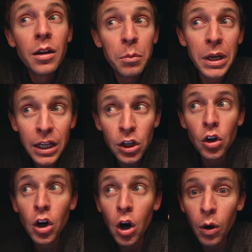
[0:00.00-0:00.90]
meaning you
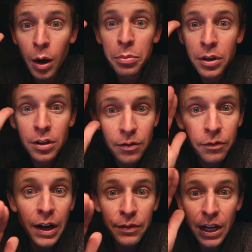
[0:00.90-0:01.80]
go up
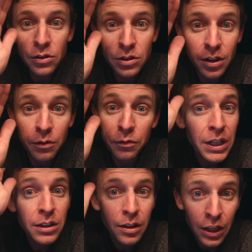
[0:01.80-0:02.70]
5,000
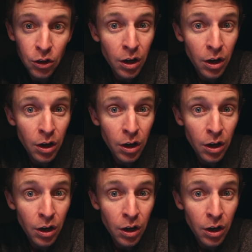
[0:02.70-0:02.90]
feet and then you